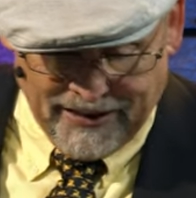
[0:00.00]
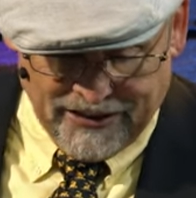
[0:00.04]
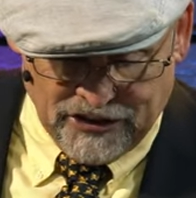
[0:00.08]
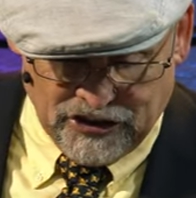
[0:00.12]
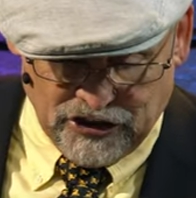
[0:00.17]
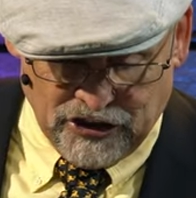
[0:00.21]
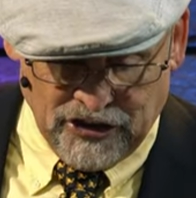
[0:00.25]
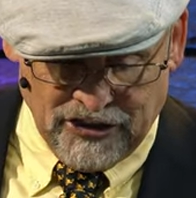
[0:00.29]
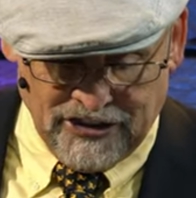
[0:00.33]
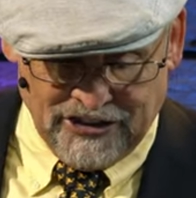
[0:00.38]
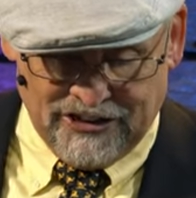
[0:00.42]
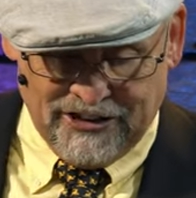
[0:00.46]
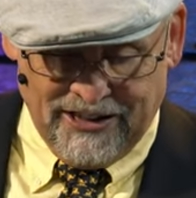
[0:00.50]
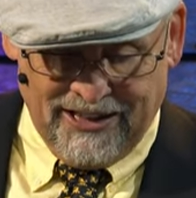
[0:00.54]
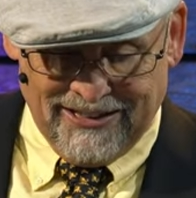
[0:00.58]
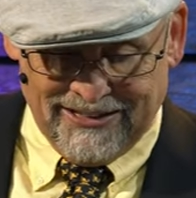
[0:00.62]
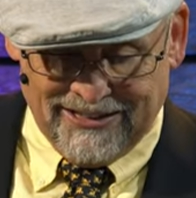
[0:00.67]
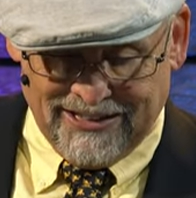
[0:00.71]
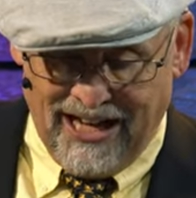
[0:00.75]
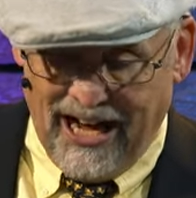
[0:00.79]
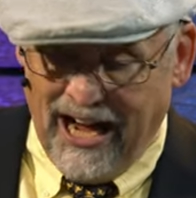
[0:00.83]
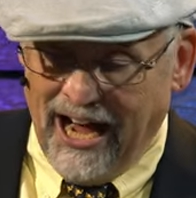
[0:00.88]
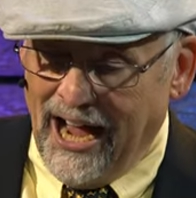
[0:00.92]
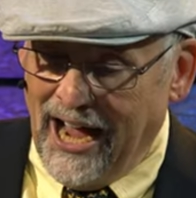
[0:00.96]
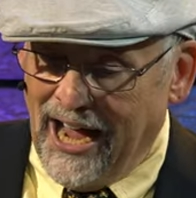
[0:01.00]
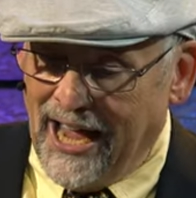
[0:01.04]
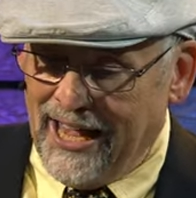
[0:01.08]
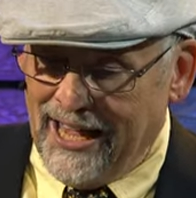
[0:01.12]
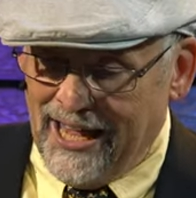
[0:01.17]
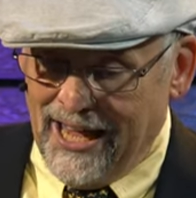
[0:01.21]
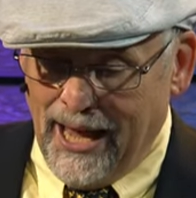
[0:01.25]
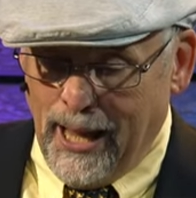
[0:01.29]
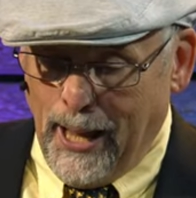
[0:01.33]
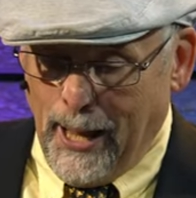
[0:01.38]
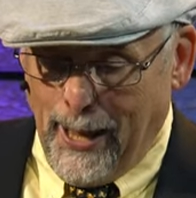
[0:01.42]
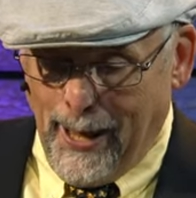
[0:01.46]
she says,
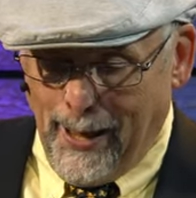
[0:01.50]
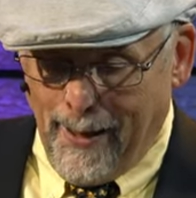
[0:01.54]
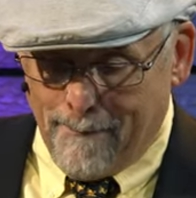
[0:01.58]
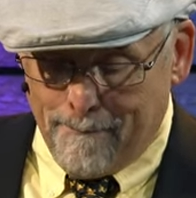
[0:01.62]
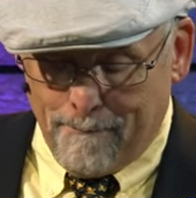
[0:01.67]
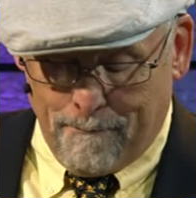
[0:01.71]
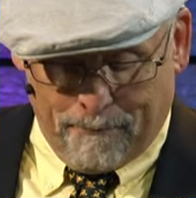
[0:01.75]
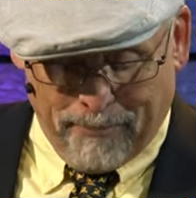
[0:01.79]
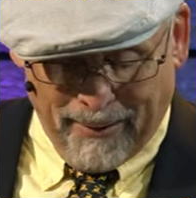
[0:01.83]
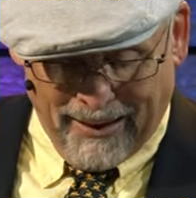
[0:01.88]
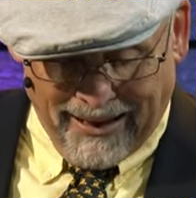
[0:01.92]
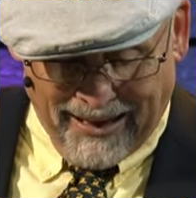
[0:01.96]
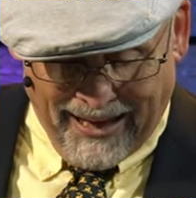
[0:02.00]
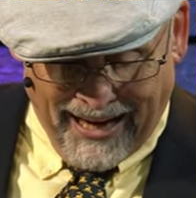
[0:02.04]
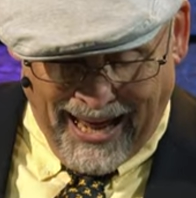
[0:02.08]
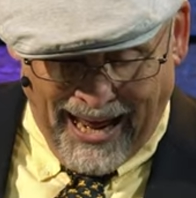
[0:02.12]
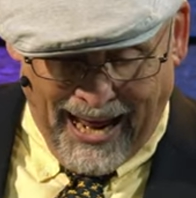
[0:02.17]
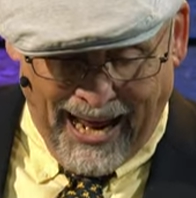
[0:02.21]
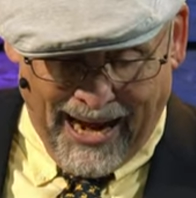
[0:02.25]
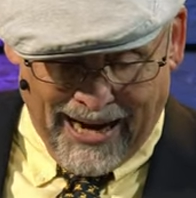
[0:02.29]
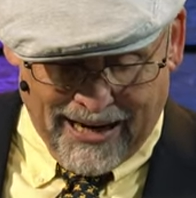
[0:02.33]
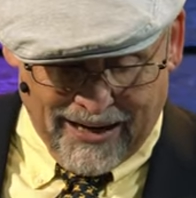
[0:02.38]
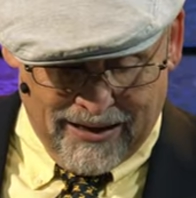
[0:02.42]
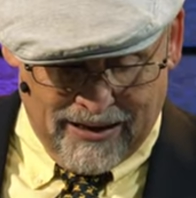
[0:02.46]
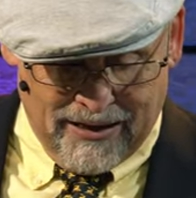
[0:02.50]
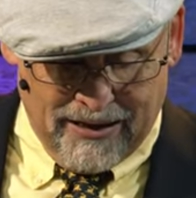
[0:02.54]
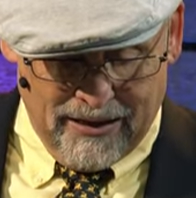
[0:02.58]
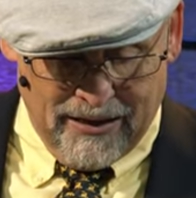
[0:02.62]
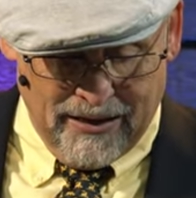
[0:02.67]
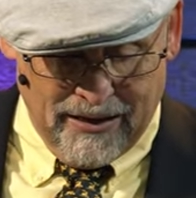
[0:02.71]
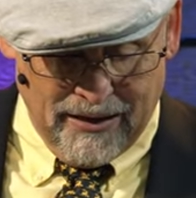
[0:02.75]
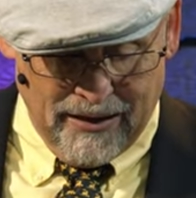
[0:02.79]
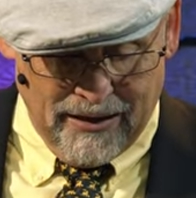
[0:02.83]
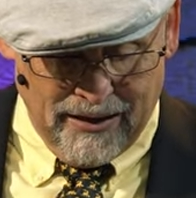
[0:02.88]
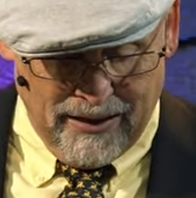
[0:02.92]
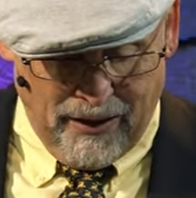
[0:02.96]
I am black,
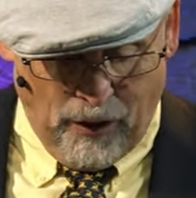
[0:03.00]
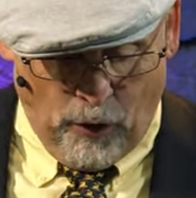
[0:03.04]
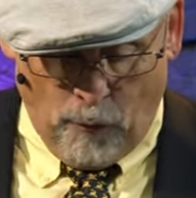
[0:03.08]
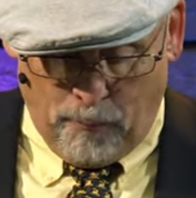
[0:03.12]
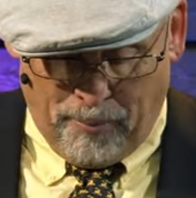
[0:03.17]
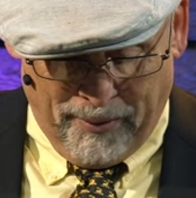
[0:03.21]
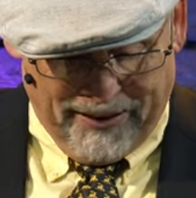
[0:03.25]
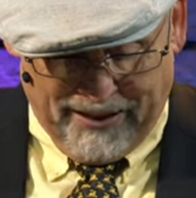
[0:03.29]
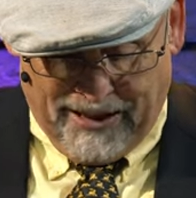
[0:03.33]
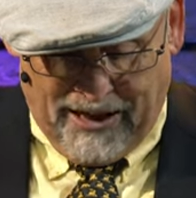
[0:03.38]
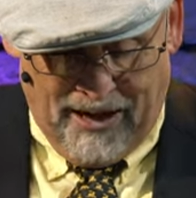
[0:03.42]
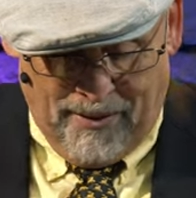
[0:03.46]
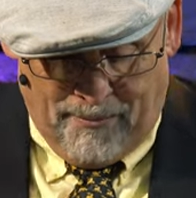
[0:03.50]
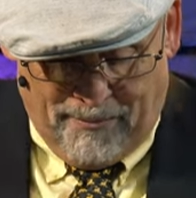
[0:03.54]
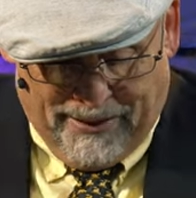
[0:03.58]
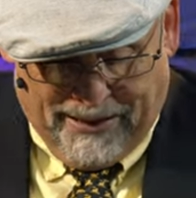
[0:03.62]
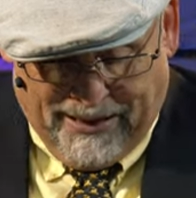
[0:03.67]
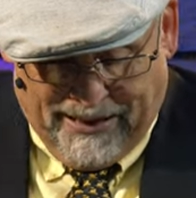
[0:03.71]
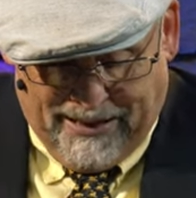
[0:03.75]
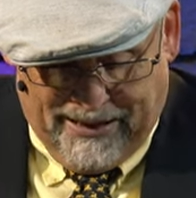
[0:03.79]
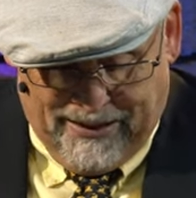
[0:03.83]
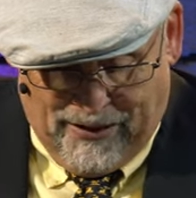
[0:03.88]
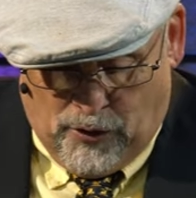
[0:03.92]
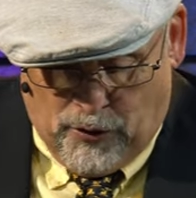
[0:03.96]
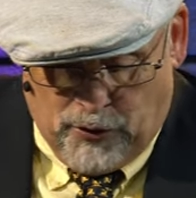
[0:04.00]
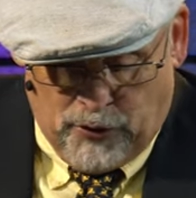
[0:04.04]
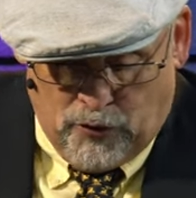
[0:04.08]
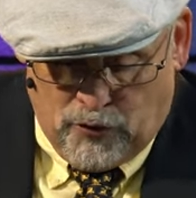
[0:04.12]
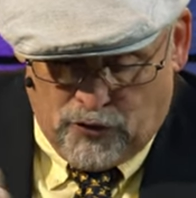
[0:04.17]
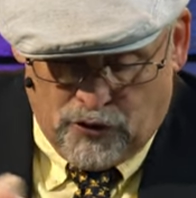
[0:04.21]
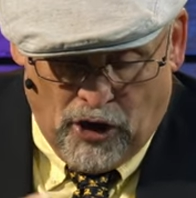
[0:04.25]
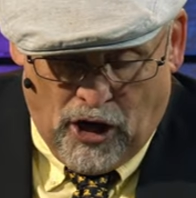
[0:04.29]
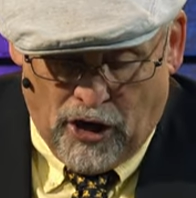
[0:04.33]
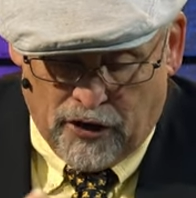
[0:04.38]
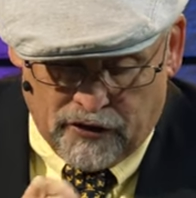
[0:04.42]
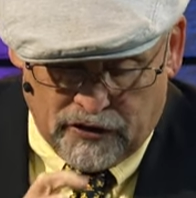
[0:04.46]
oh, but comely, O oh, you
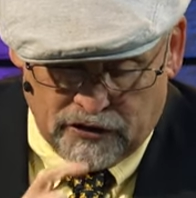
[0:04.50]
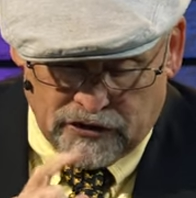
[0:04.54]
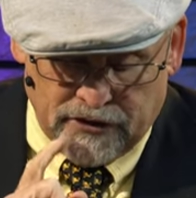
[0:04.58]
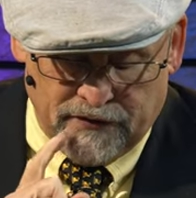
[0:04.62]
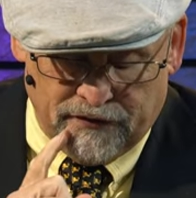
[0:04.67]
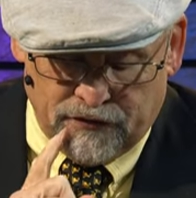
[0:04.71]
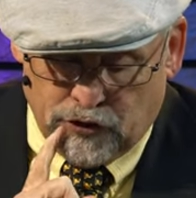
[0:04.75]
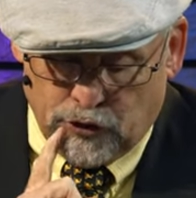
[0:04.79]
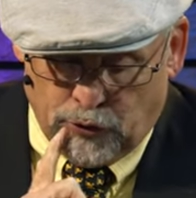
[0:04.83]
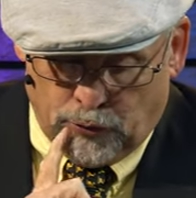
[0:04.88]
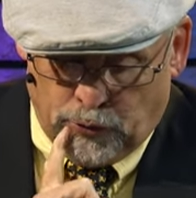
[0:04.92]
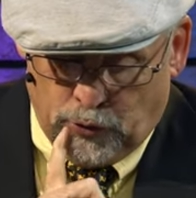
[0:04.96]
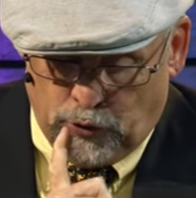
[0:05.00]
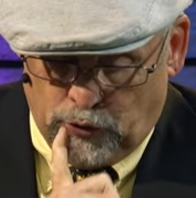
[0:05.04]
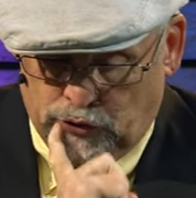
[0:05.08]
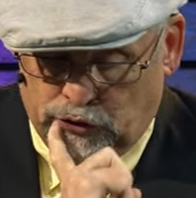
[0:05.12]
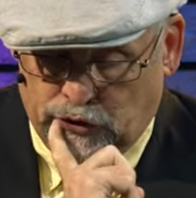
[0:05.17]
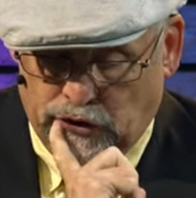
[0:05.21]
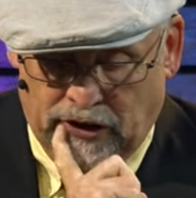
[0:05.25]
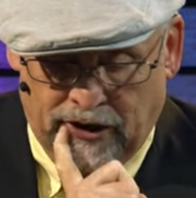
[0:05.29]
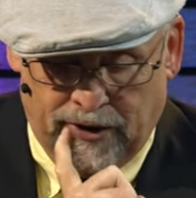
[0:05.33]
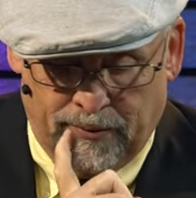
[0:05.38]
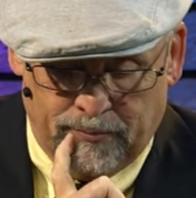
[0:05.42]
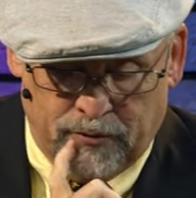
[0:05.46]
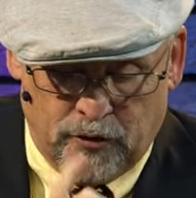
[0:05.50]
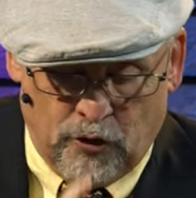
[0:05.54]
daughters of Jerusalem.